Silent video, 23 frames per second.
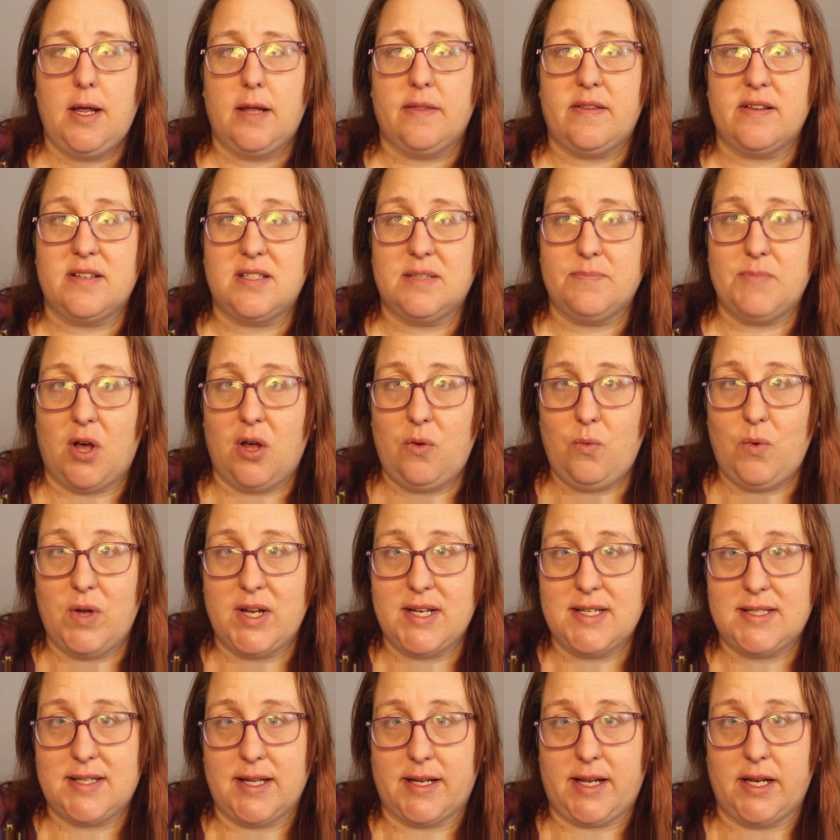The small
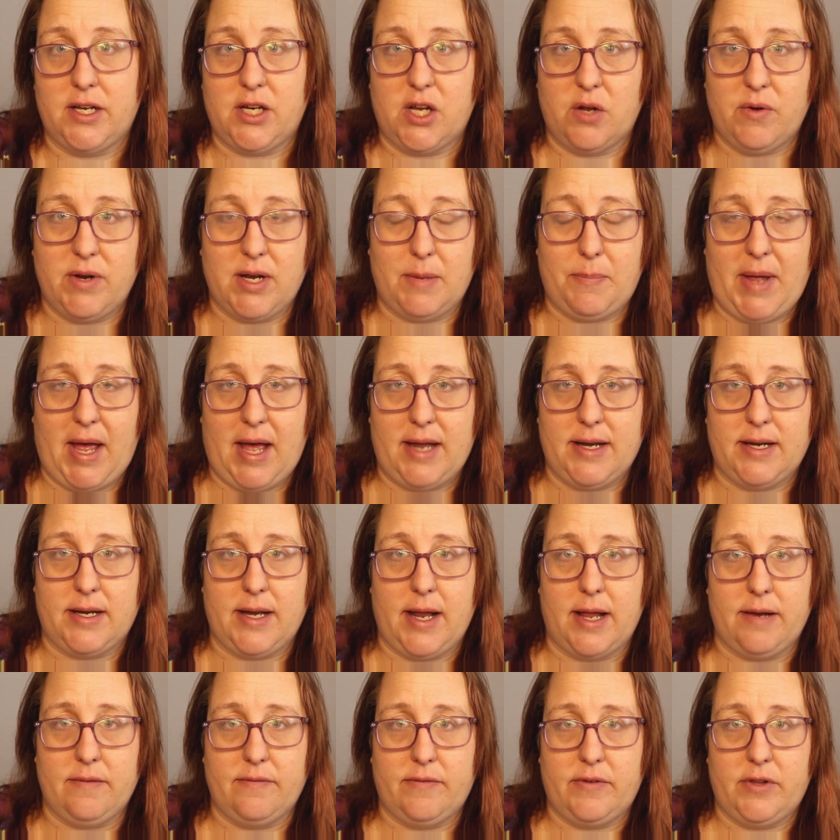ones that can go in a
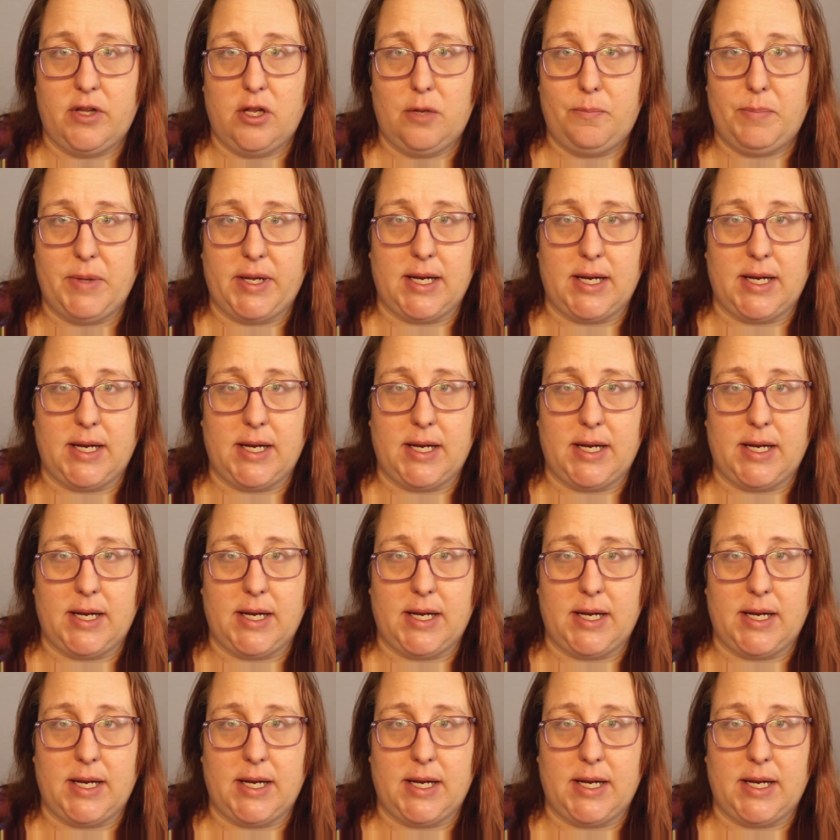padded envelope,